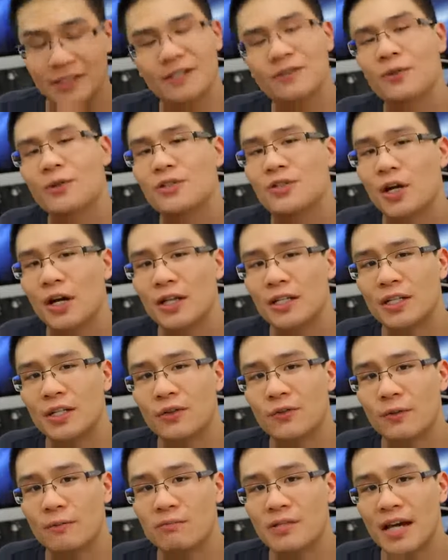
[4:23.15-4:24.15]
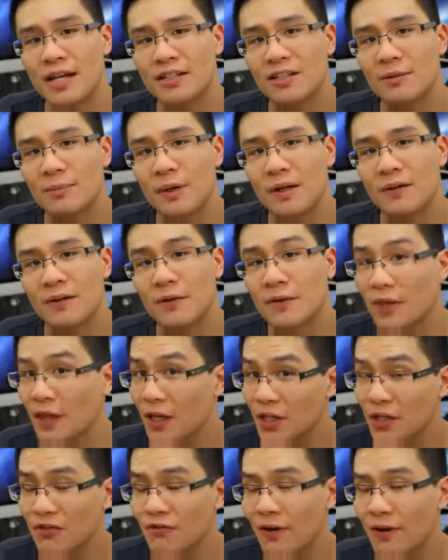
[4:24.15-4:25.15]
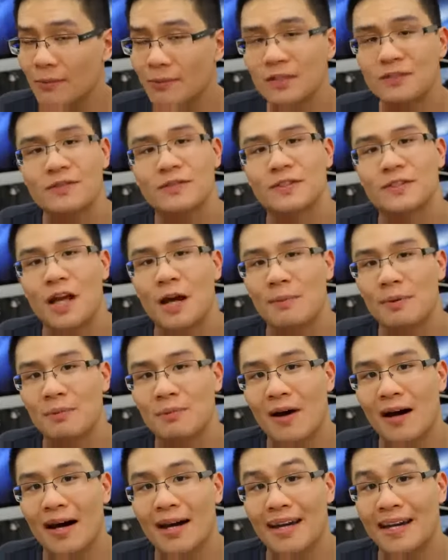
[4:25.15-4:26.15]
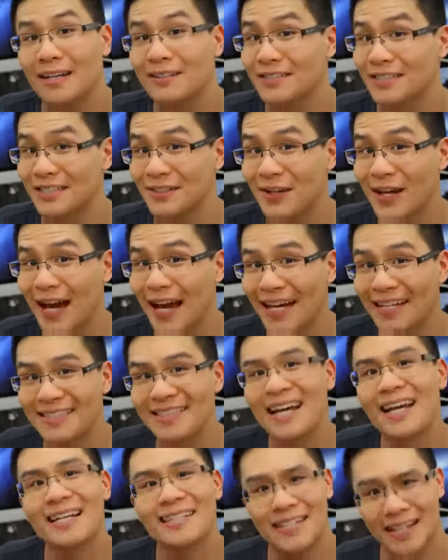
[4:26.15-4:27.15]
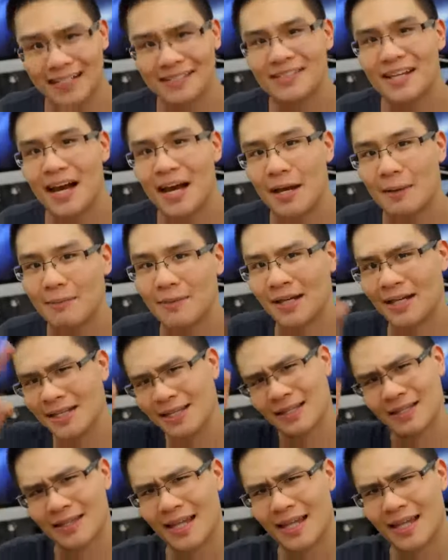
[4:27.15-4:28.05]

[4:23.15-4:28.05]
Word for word: This was John Q from Buffalo. Thank you very much for stopping by, and I'll see you guys next time.